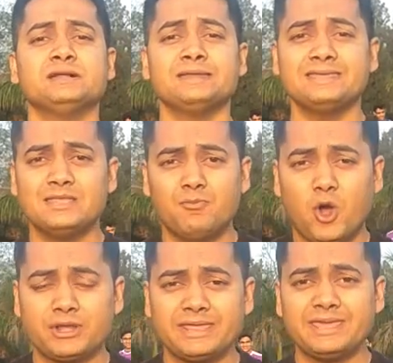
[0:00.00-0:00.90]
early in the
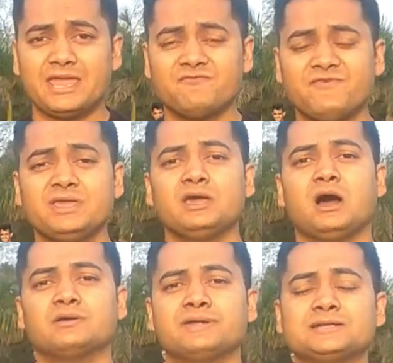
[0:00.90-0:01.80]
morning and we
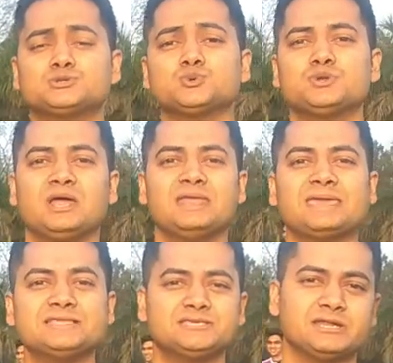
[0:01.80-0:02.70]
are at Sukhna
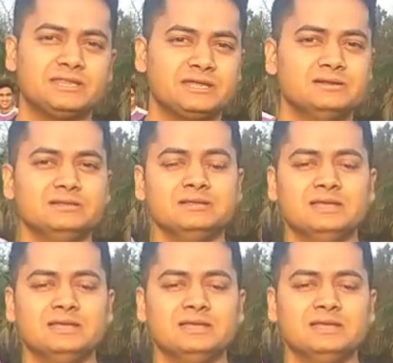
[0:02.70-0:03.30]
Lake in Chandigarh.